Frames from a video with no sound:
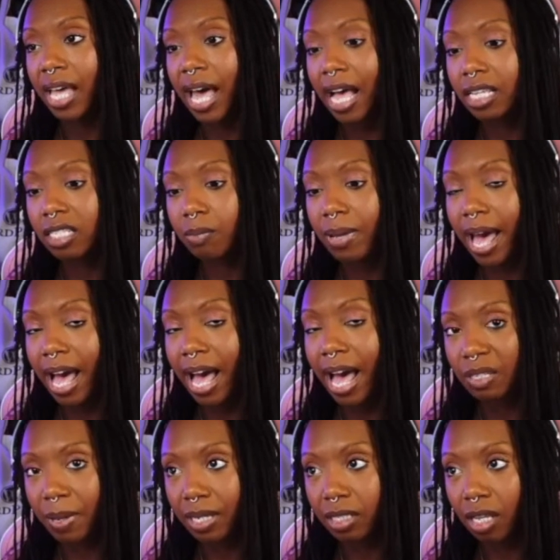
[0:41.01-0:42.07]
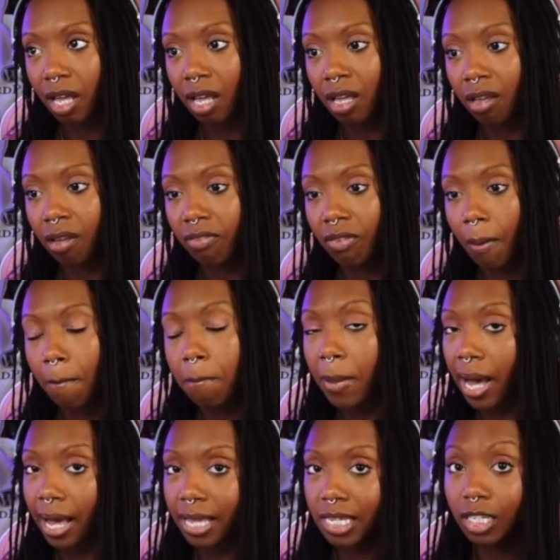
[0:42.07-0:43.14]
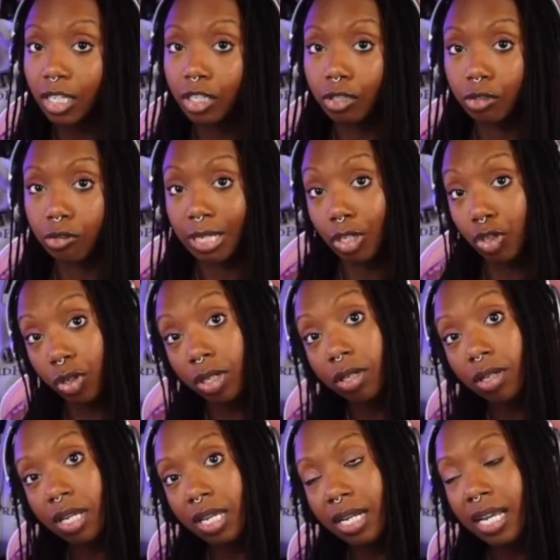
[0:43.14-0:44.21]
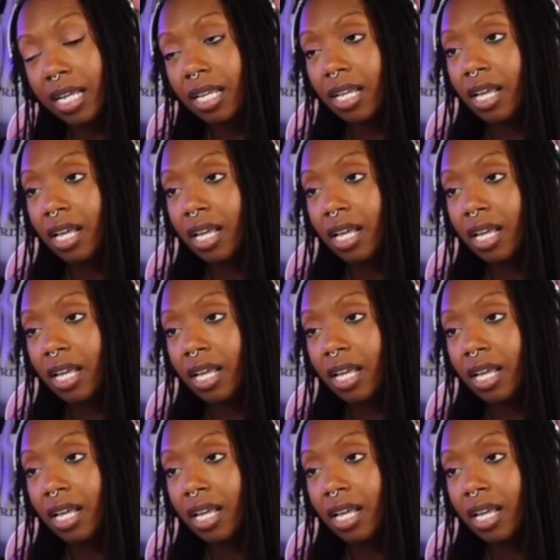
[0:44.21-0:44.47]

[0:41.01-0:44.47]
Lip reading: has some aspect of my curation in it.